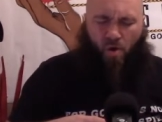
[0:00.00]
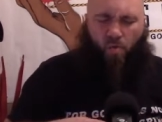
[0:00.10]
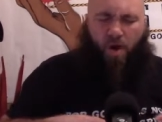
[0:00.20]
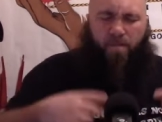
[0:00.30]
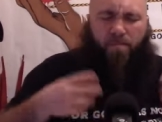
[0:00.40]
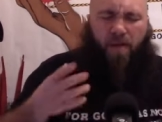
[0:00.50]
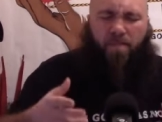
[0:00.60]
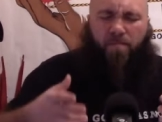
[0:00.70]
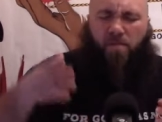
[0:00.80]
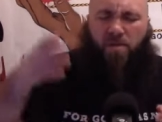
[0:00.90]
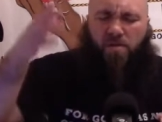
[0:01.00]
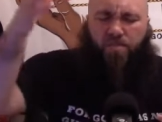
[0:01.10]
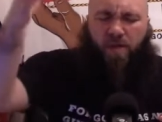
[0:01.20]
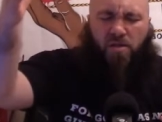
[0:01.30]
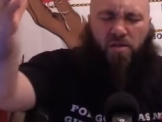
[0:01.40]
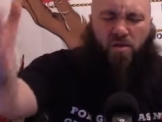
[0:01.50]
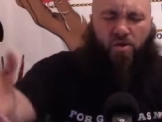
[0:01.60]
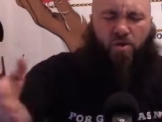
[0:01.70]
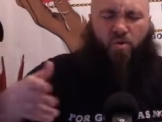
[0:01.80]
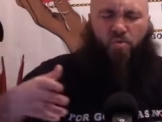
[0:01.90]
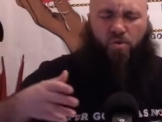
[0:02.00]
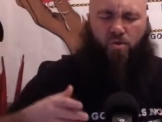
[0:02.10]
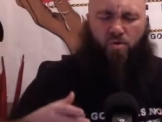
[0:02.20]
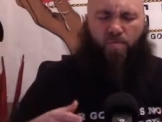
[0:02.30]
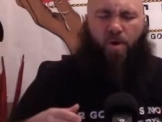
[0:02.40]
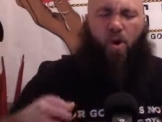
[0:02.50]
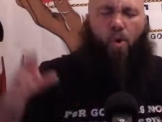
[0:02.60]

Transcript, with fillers: where people, especially on YouTube,